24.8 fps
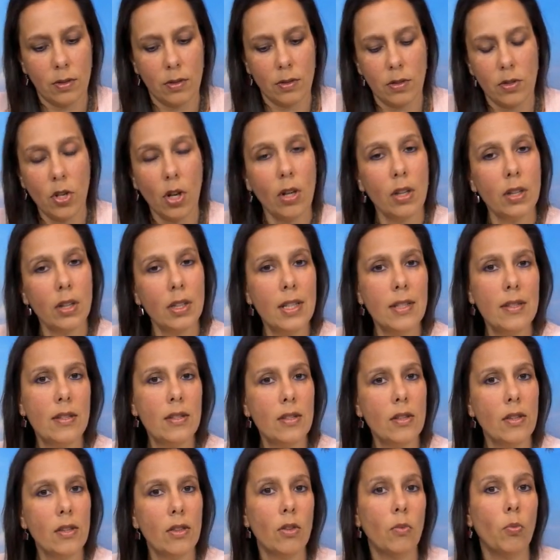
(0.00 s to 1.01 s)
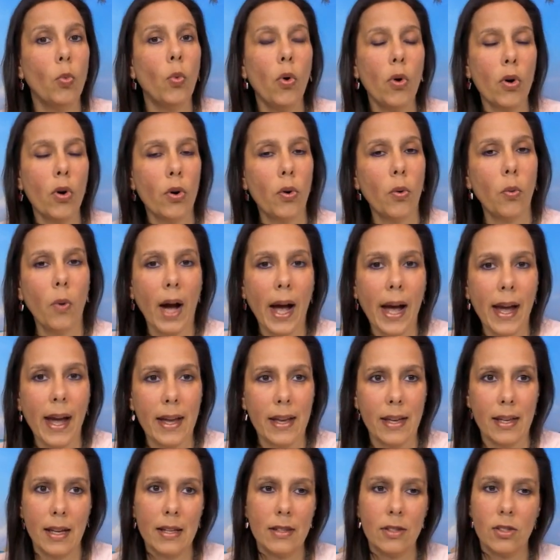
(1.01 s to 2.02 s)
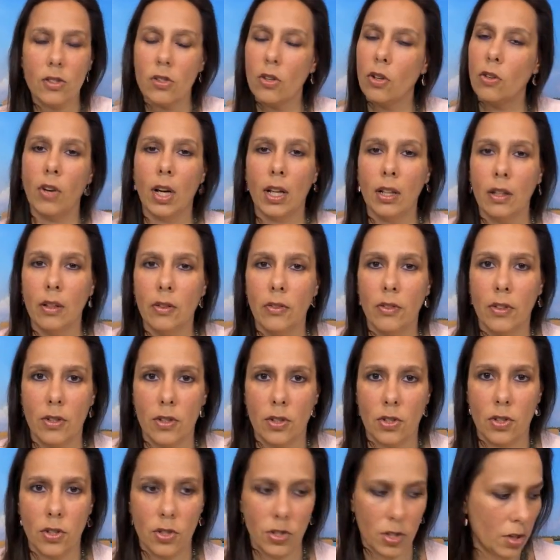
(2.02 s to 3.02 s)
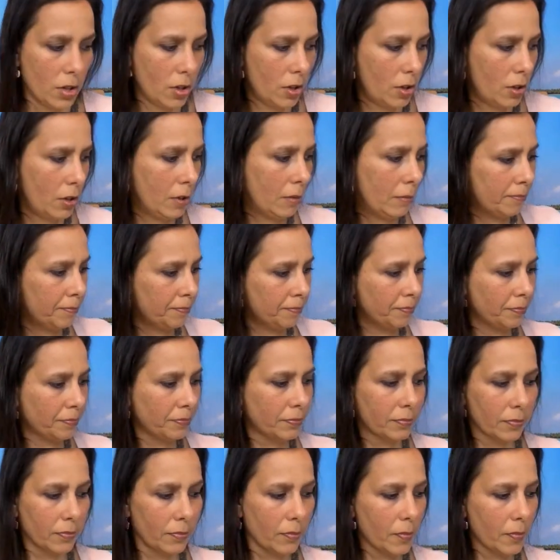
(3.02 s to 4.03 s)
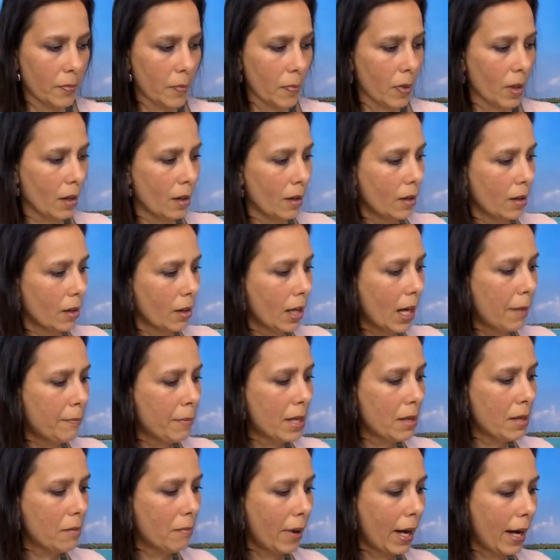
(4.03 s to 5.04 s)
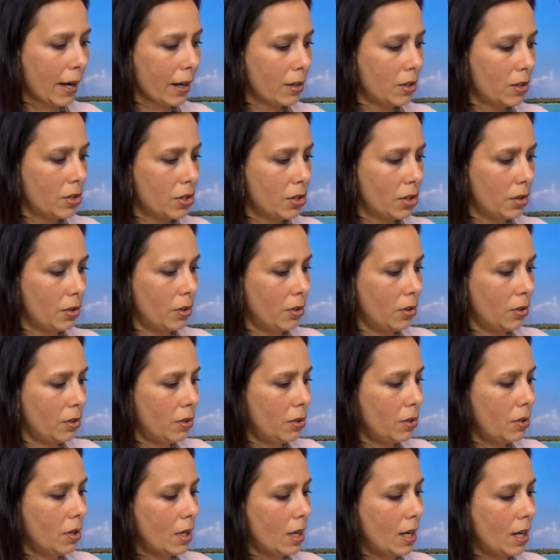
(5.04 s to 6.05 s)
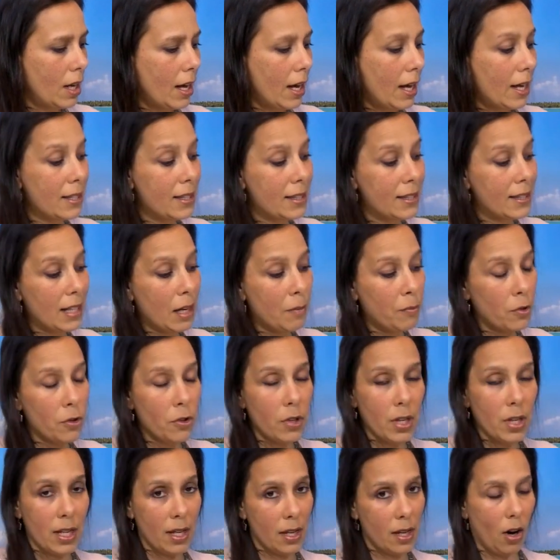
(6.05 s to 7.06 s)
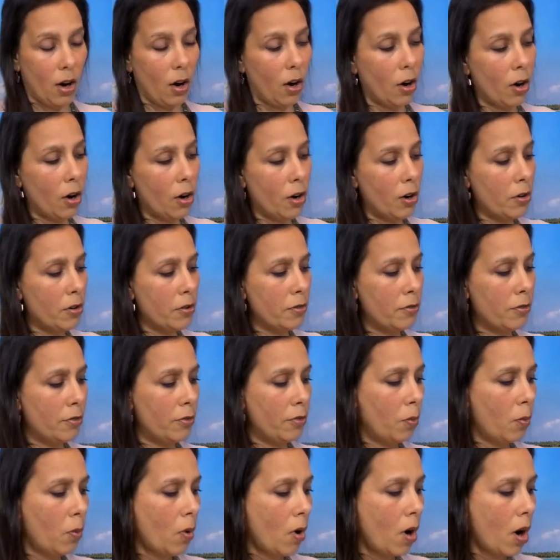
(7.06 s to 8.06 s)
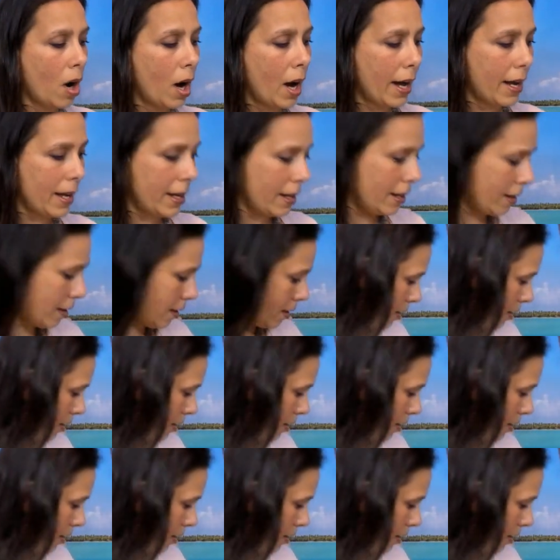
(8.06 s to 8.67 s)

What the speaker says: Don't listen to them, walk away. It's not relevant to you. Coming back to a summary of why